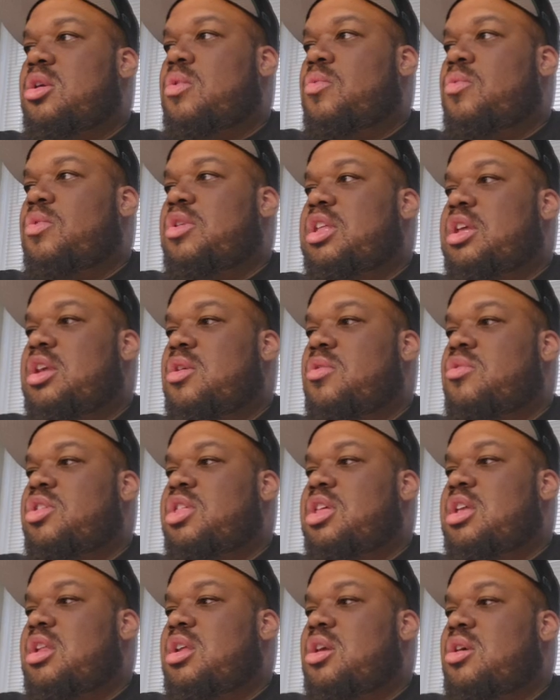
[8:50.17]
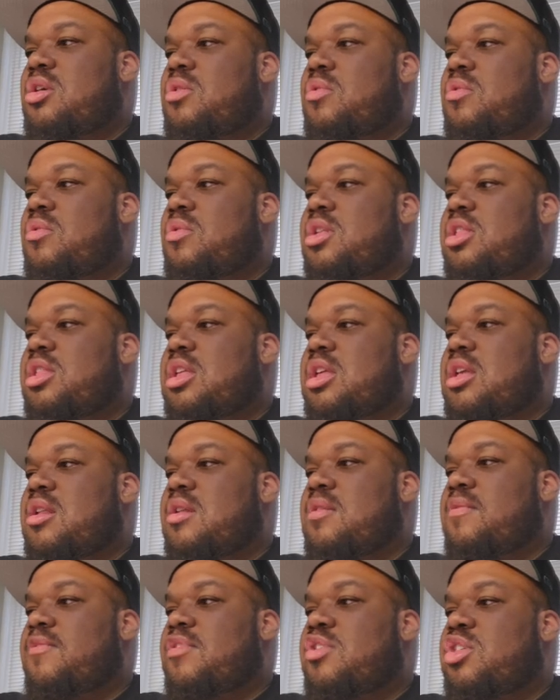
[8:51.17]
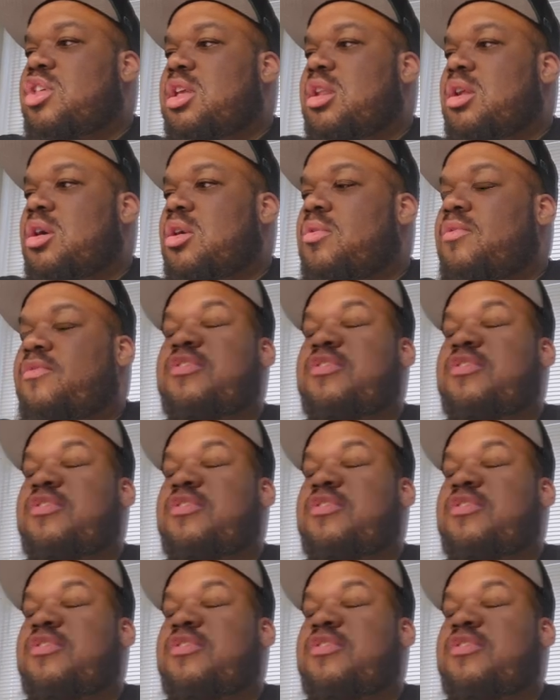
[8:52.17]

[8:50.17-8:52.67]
was it Gogeta or is it Vegito?